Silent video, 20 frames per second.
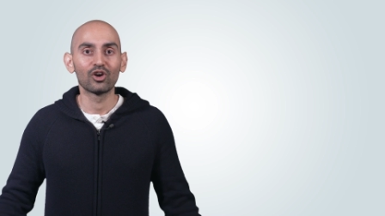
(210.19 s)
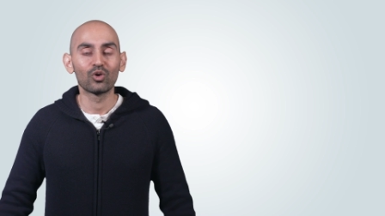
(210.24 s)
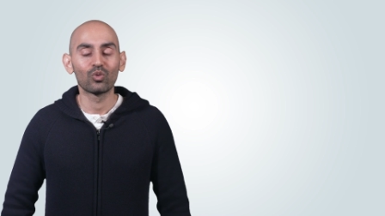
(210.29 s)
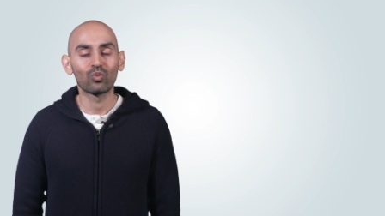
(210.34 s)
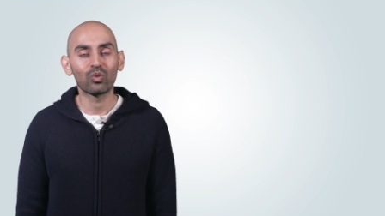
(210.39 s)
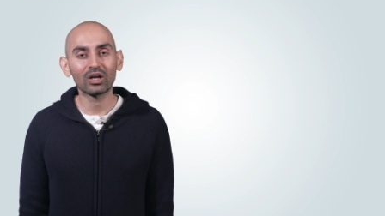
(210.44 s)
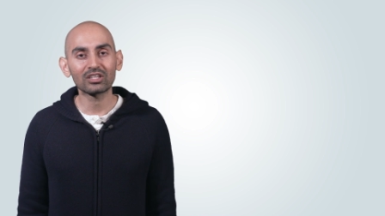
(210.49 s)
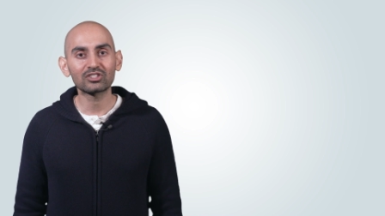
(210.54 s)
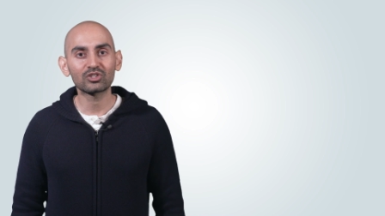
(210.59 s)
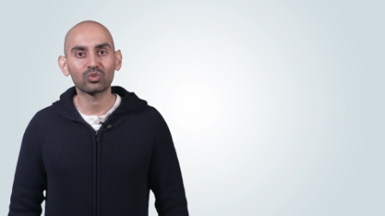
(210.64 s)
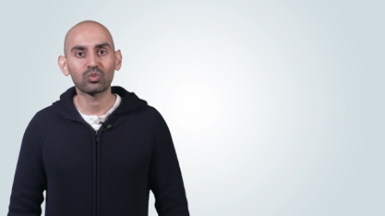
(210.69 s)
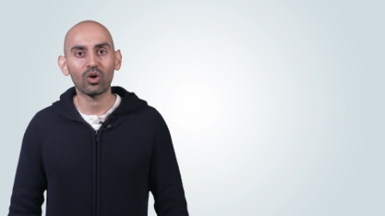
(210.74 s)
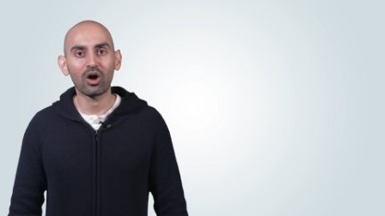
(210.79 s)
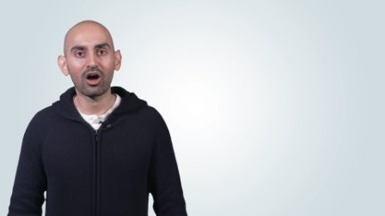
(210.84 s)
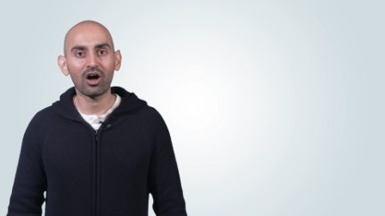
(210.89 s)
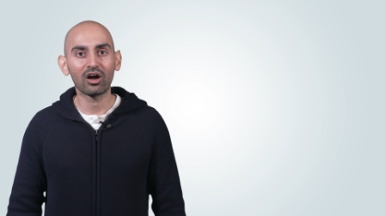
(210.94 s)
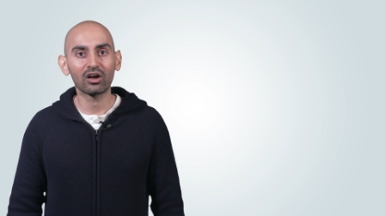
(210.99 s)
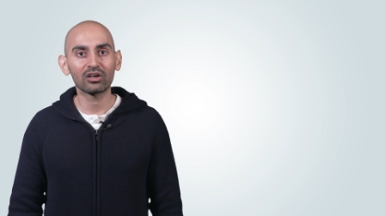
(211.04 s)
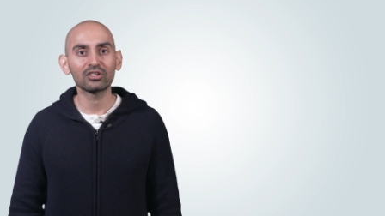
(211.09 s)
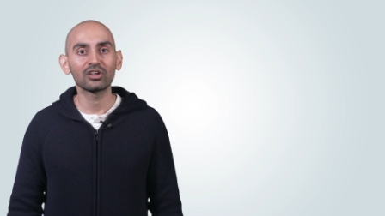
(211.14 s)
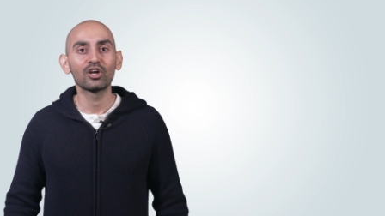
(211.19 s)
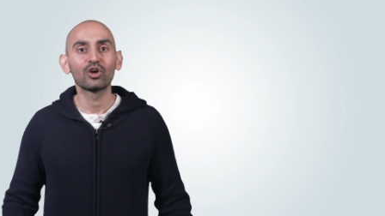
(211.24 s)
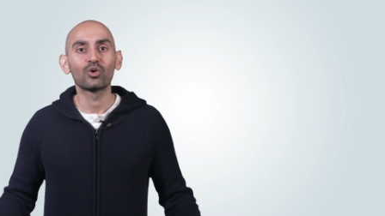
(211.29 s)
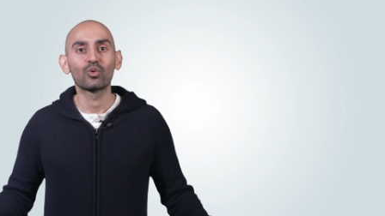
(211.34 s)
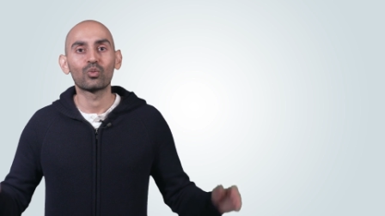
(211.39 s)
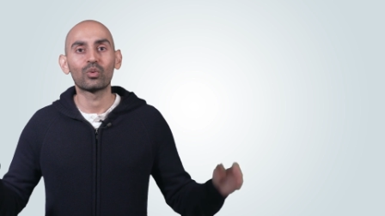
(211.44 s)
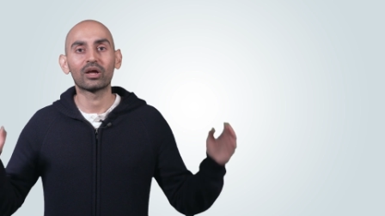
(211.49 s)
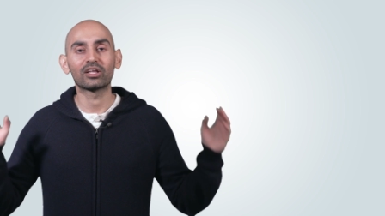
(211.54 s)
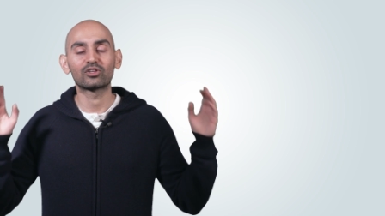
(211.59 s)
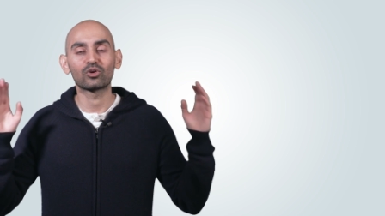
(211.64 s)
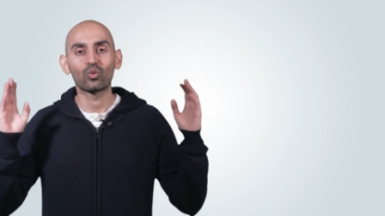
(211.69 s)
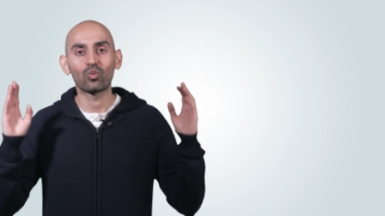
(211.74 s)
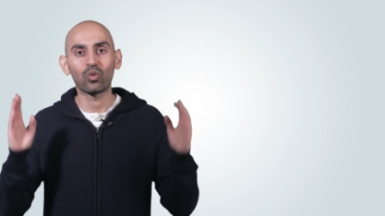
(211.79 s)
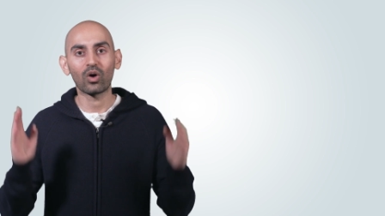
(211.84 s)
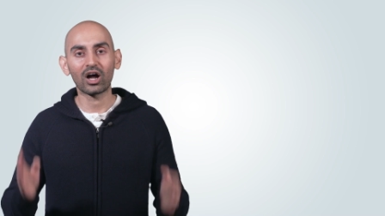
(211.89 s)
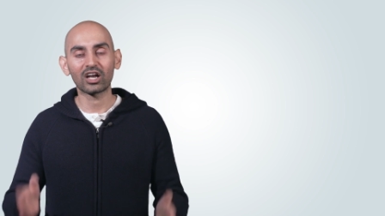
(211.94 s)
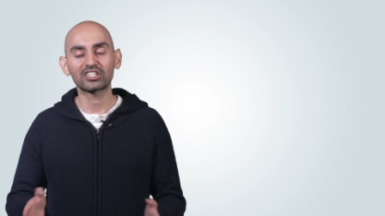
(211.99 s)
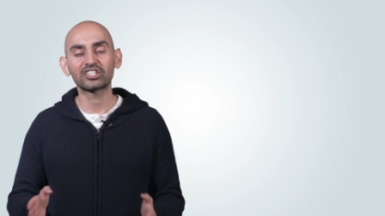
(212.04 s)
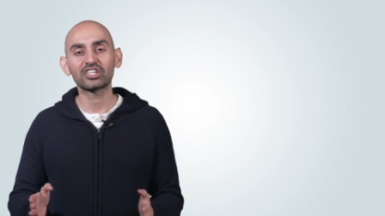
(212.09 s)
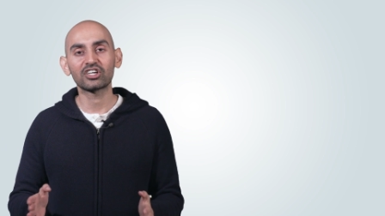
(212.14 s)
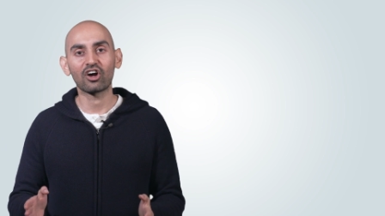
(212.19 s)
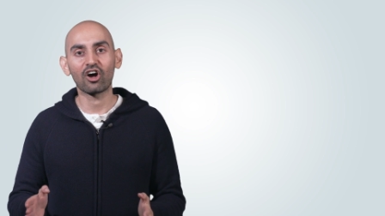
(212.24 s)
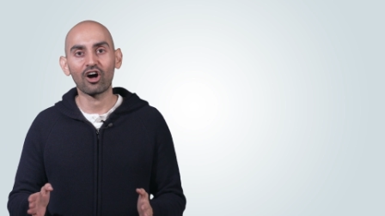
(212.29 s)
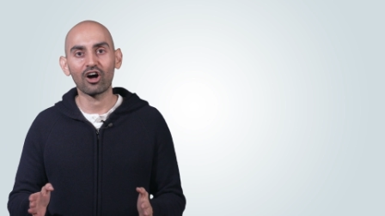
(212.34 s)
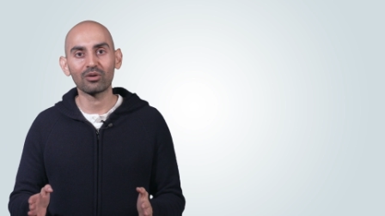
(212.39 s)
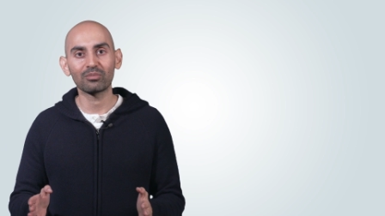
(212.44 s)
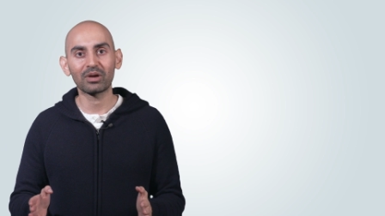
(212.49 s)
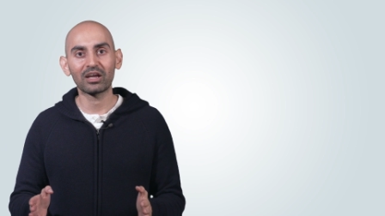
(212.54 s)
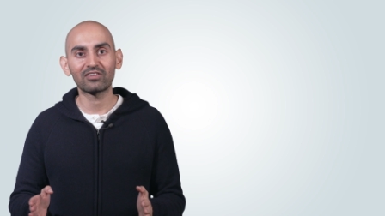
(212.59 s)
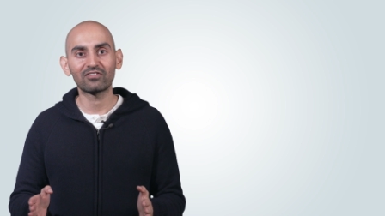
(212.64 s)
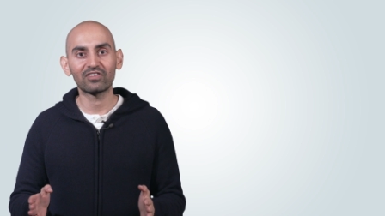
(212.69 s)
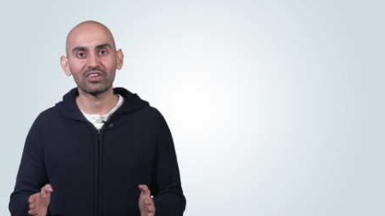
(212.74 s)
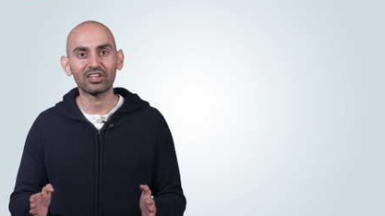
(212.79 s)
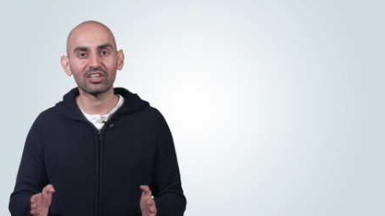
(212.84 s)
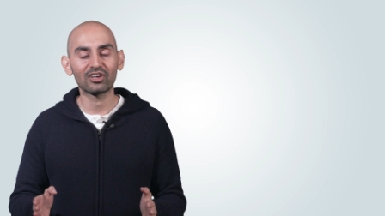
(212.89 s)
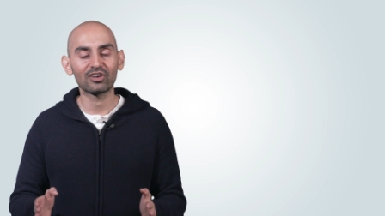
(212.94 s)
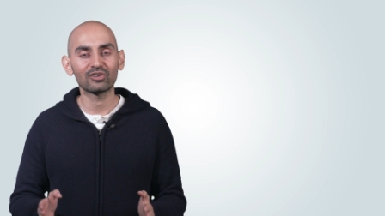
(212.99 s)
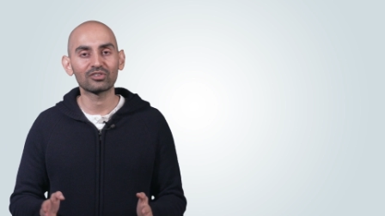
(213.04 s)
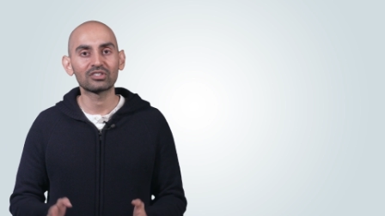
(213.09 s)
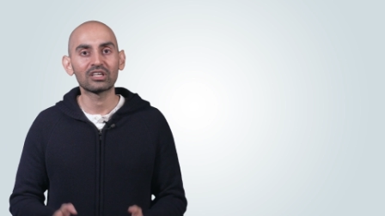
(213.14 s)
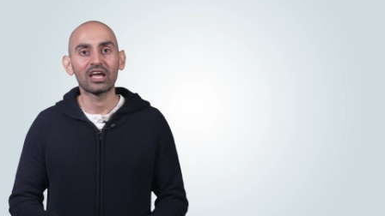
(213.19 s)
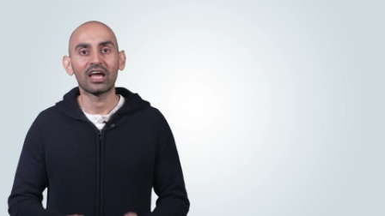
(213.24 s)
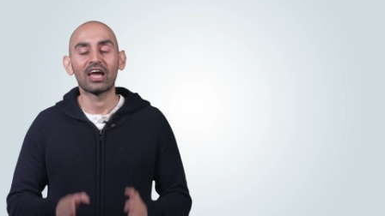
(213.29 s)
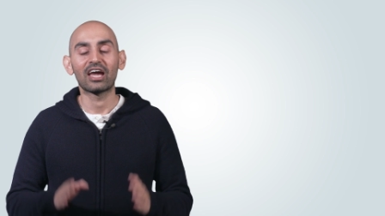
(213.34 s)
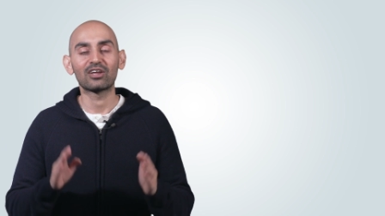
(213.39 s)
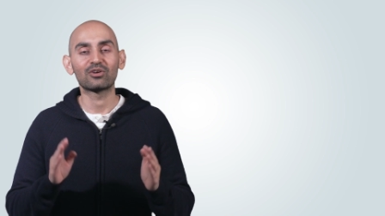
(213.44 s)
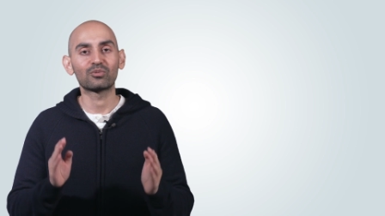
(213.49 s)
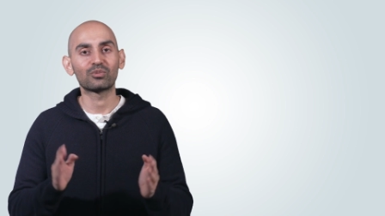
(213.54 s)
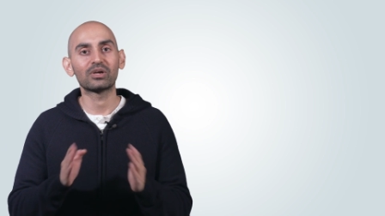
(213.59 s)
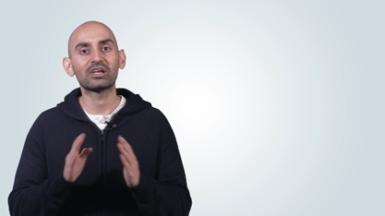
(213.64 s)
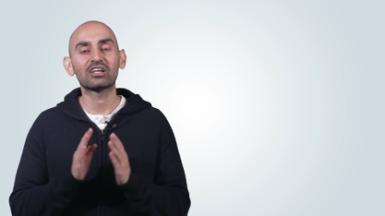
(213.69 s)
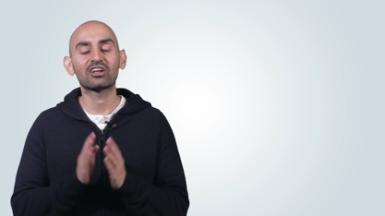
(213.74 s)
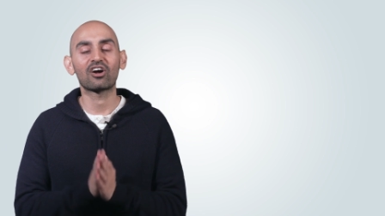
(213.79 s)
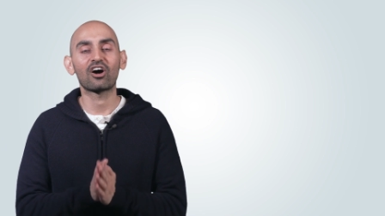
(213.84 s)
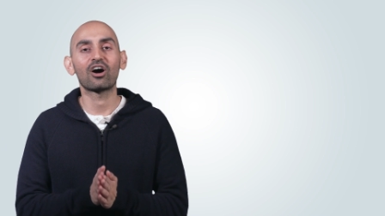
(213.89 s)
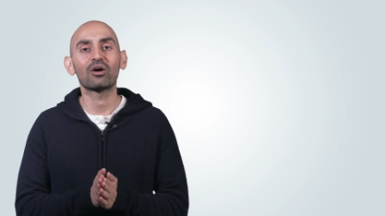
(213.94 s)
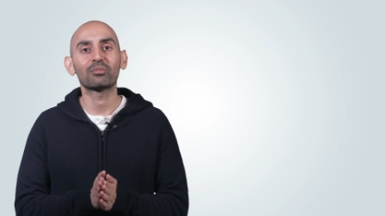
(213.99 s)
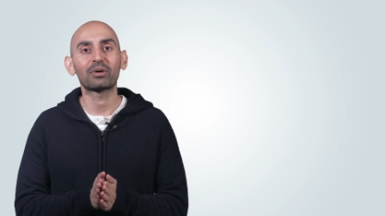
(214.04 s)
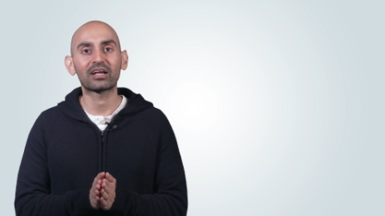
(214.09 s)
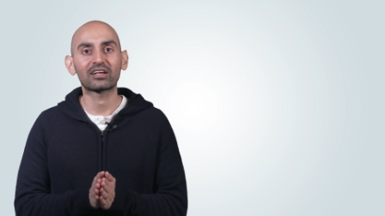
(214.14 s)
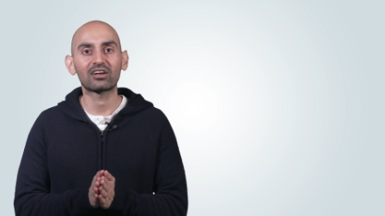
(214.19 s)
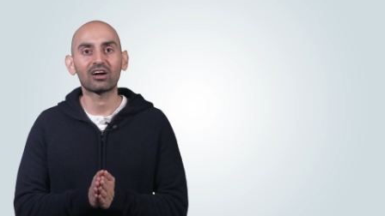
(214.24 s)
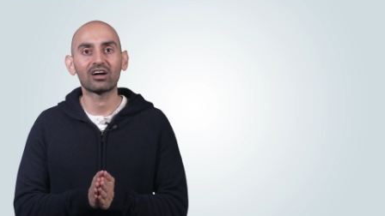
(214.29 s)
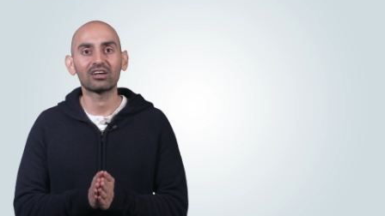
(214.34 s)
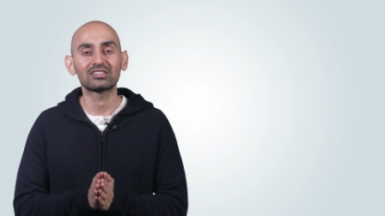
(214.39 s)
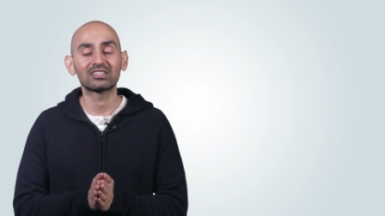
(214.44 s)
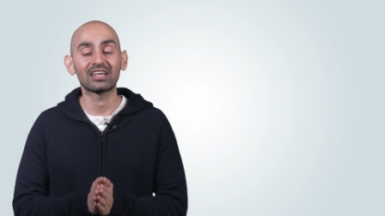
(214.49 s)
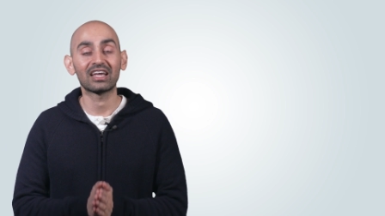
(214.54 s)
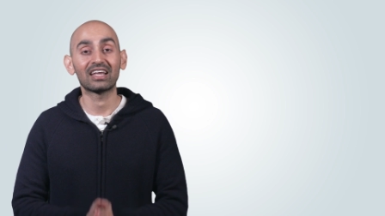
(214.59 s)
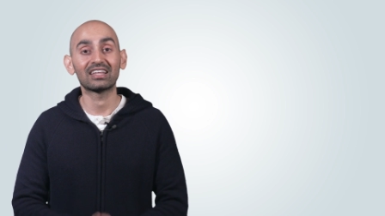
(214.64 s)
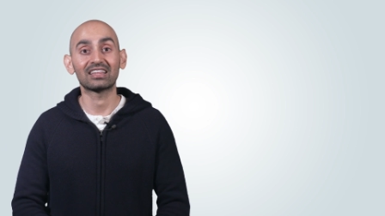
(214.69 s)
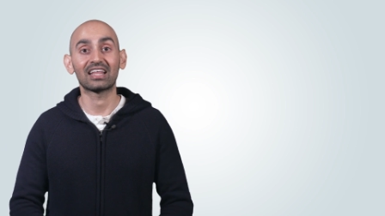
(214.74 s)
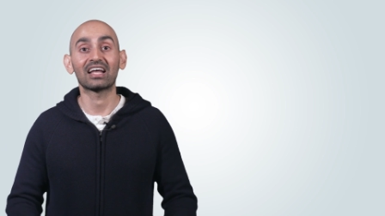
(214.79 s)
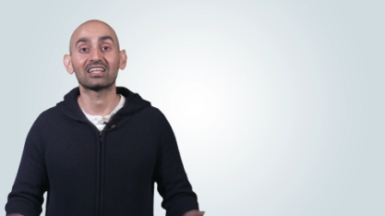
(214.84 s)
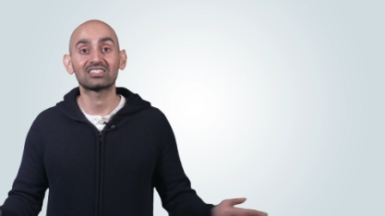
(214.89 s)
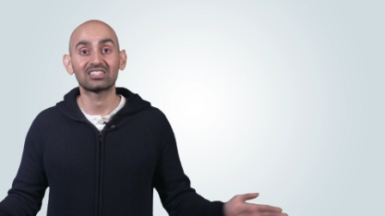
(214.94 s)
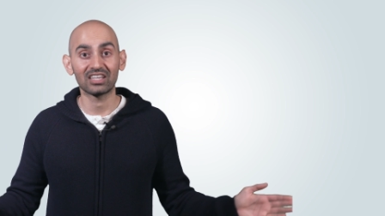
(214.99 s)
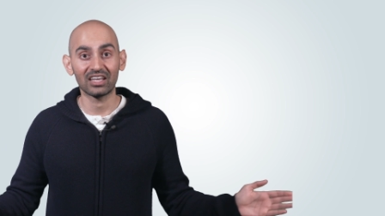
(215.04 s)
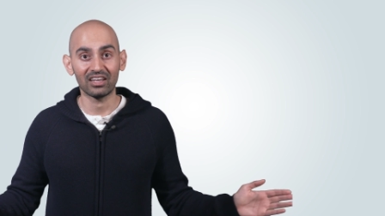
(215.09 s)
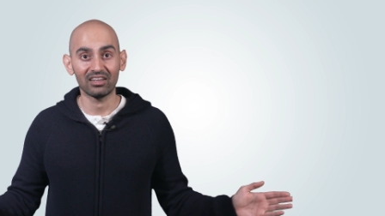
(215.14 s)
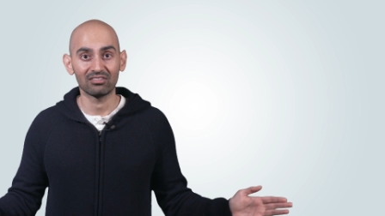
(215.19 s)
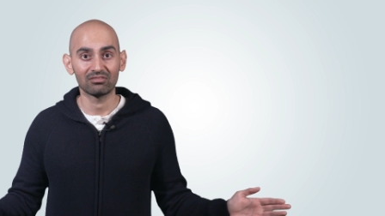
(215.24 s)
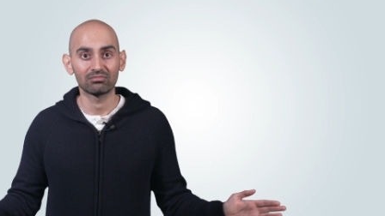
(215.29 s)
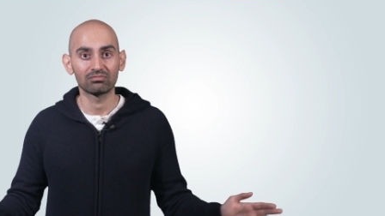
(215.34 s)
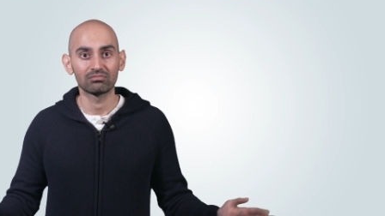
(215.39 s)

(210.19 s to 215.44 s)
What's wrong with watching all my videos and reading all my content and that's it?